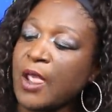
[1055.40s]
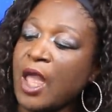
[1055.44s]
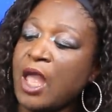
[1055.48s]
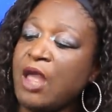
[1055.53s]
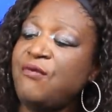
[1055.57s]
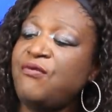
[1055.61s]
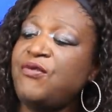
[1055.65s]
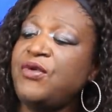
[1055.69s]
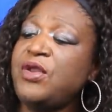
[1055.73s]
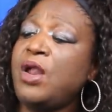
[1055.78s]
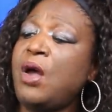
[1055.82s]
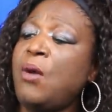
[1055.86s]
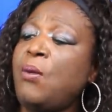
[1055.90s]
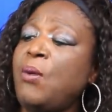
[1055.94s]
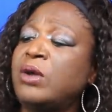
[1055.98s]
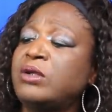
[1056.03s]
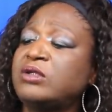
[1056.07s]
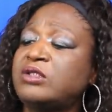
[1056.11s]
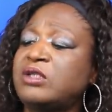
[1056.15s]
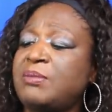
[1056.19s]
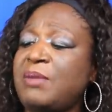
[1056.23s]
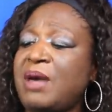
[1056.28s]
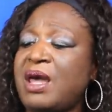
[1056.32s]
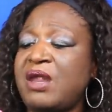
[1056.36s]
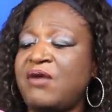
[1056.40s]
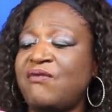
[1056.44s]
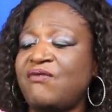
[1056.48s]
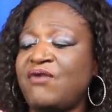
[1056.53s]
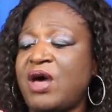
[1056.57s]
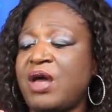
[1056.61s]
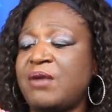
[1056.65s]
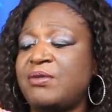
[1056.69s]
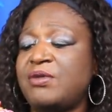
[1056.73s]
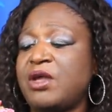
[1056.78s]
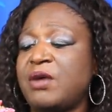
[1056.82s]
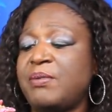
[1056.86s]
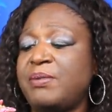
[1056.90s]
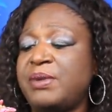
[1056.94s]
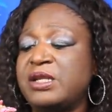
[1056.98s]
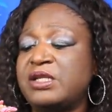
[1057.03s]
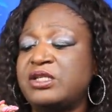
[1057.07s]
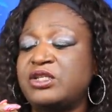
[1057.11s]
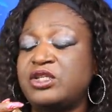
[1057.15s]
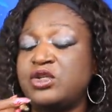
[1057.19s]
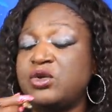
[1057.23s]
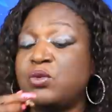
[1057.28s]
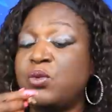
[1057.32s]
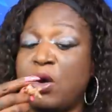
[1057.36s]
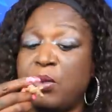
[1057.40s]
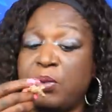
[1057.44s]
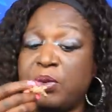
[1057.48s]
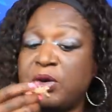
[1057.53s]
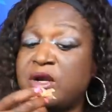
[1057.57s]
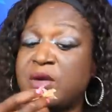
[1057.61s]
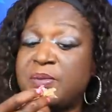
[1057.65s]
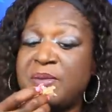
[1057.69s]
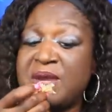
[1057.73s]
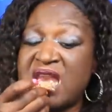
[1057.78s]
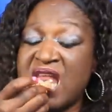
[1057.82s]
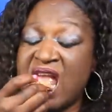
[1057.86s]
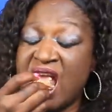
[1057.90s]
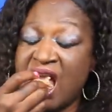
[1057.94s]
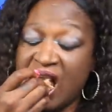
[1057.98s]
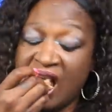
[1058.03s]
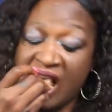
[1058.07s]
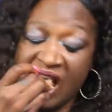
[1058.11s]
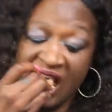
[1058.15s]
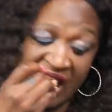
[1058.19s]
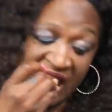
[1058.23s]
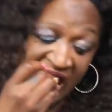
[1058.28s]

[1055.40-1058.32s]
If you don't want somebody involved in your business, you won't put them in there.